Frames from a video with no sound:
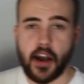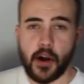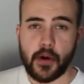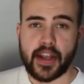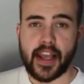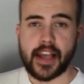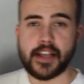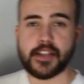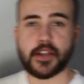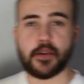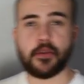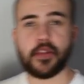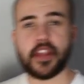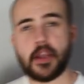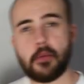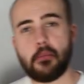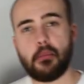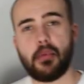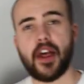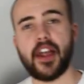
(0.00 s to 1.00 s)
Okay, so
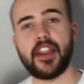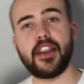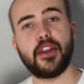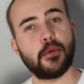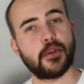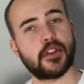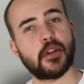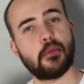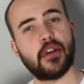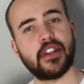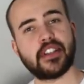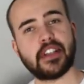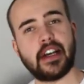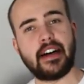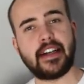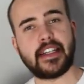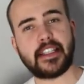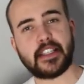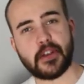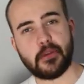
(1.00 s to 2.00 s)
the penultimate
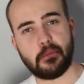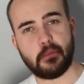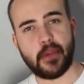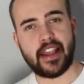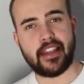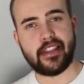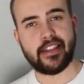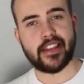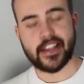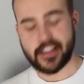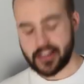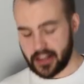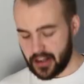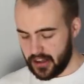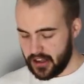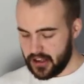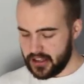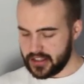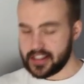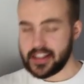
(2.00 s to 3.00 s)
item in this
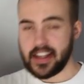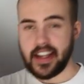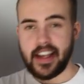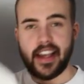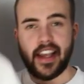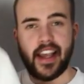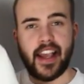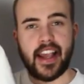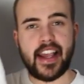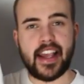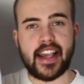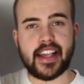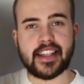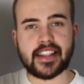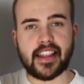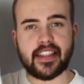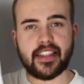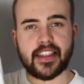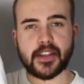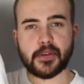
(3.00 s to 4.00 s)
lot
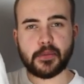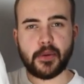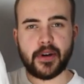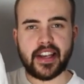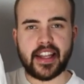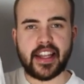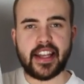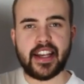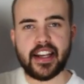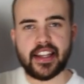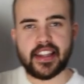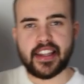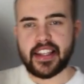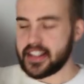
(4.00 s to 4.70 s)
is this one here.